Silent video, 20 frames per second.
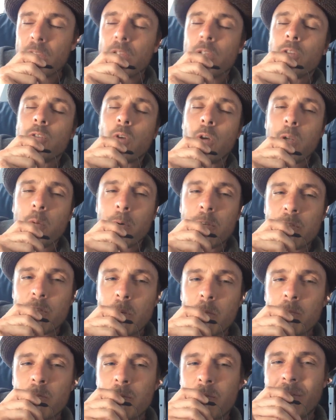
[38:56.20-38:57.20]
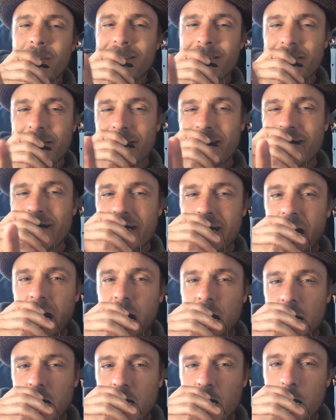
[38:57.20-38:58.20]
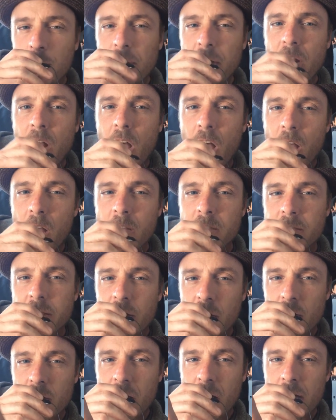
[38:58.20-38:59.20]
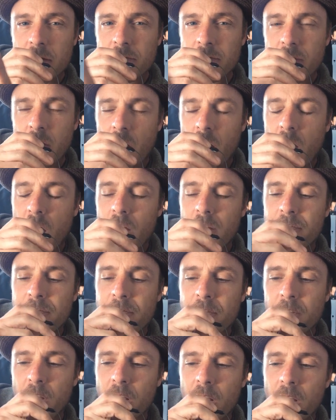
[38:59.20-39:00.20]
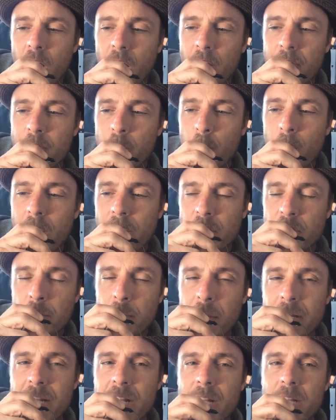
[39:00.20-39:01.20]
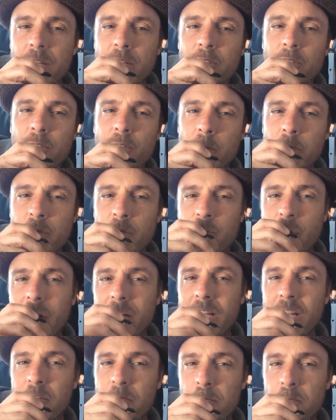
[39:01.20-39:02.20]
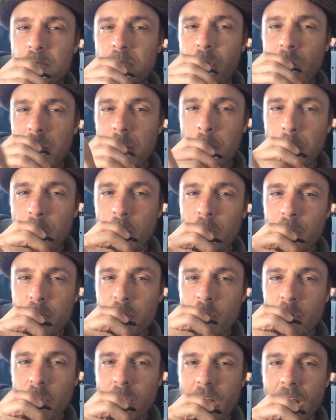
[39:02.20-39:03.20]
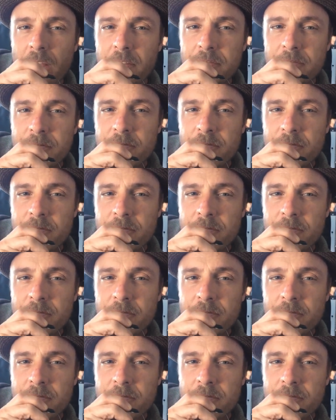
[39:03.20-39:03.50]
so that's getting a little bit kind of off a ways, but so I'm just trying to give kind of personal life